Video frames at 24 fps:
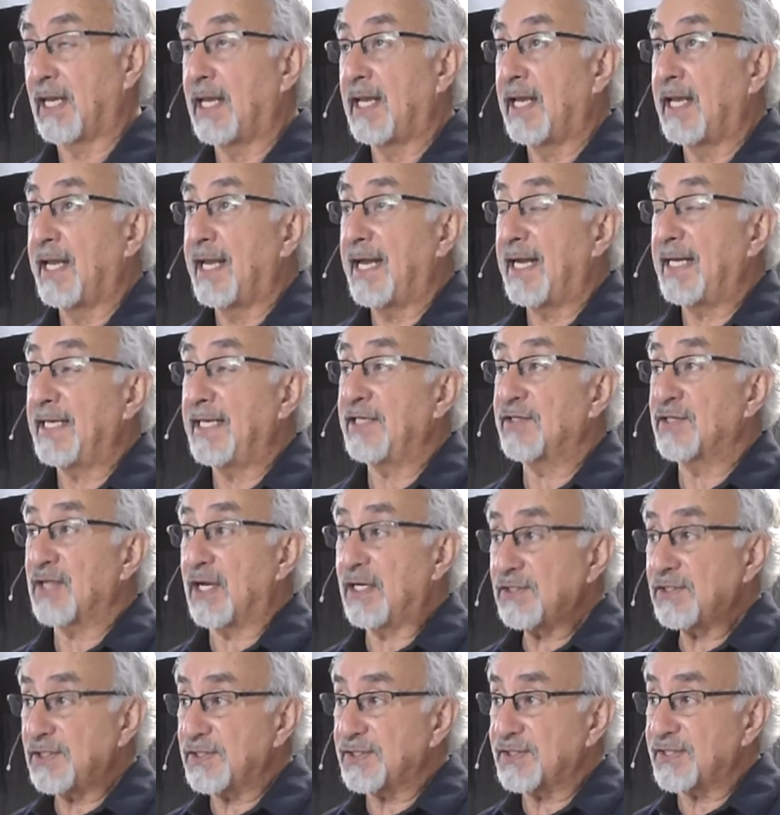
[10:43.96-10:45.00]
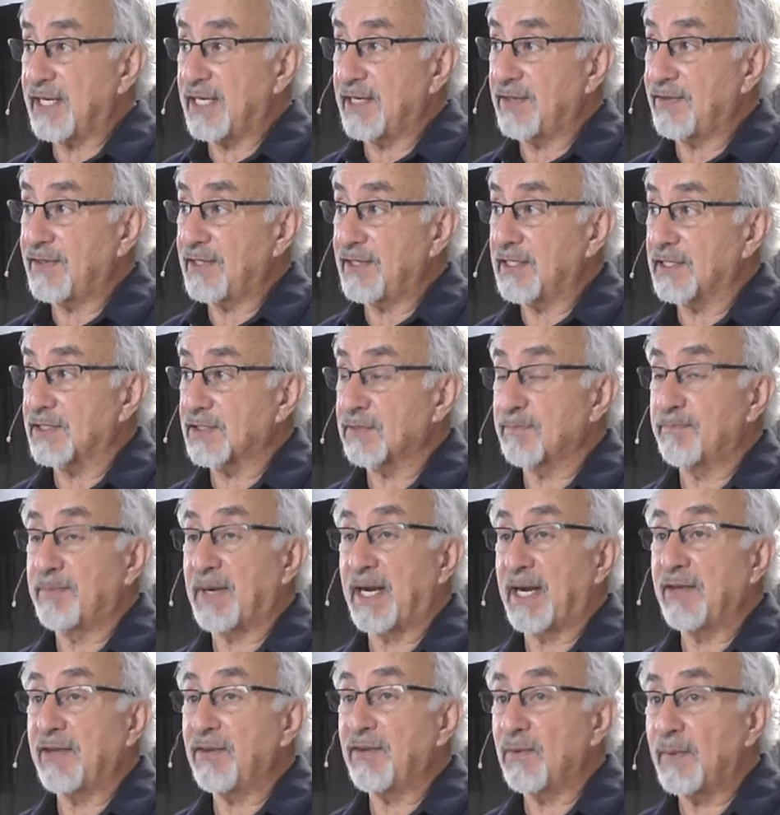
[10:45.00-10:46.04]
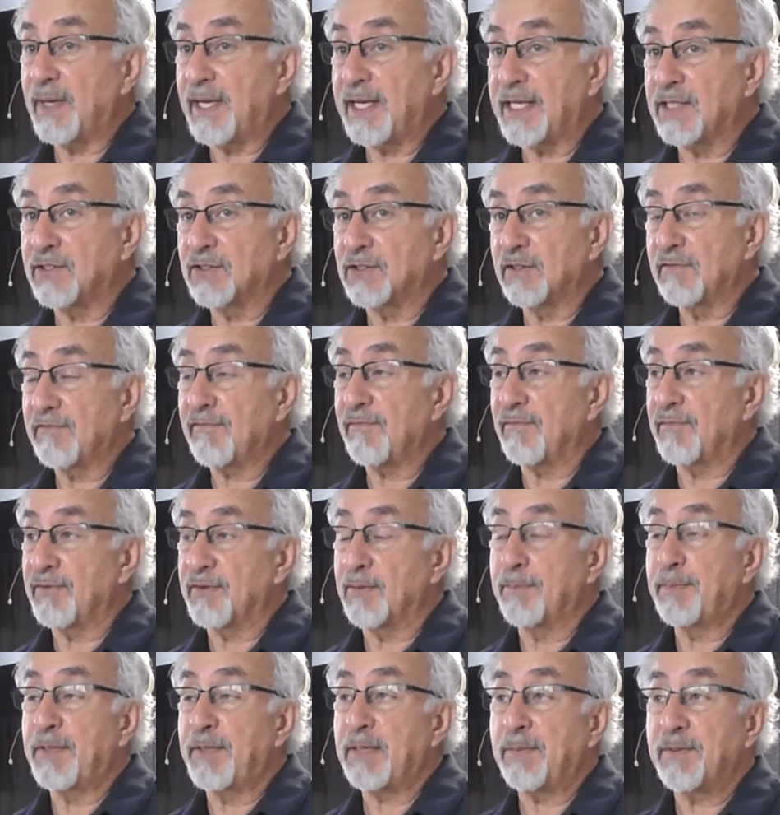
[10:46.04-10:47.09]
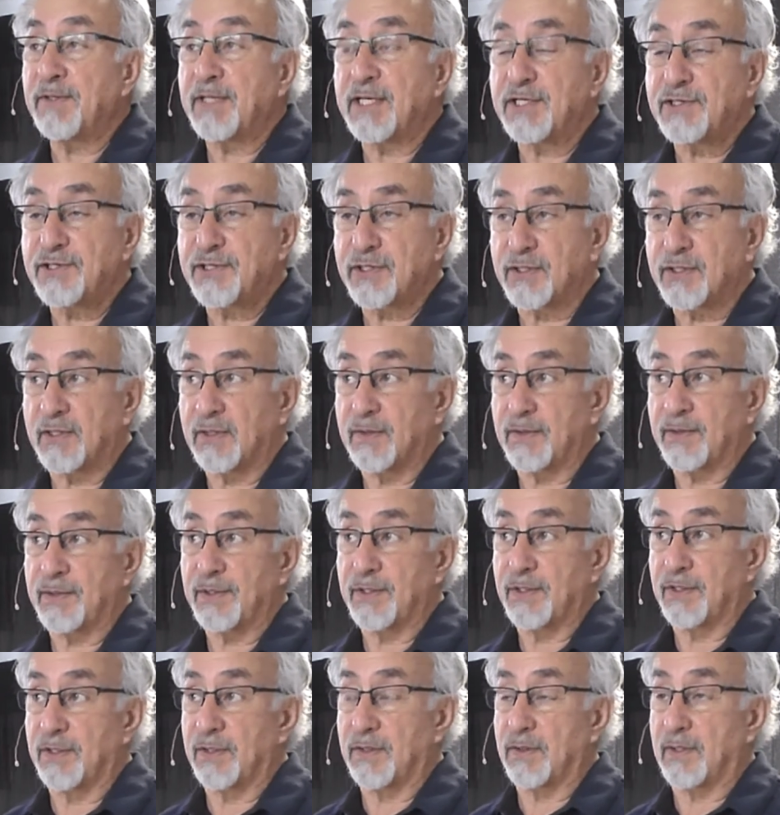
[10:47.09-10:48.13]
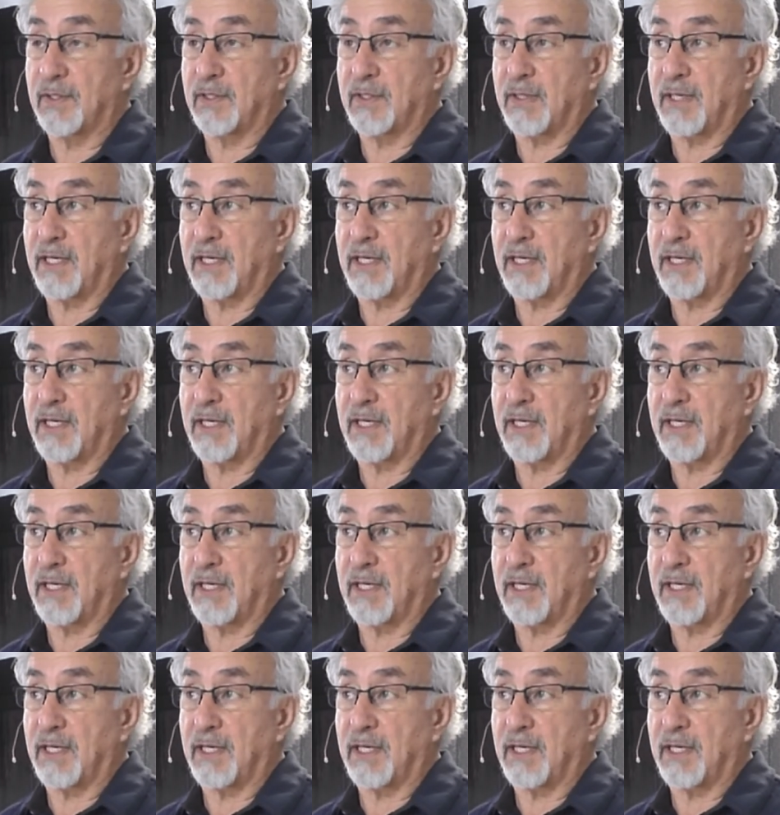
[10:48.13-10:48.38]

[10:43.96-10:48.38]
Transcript: And he's also saying this, by the way, don't the people that you're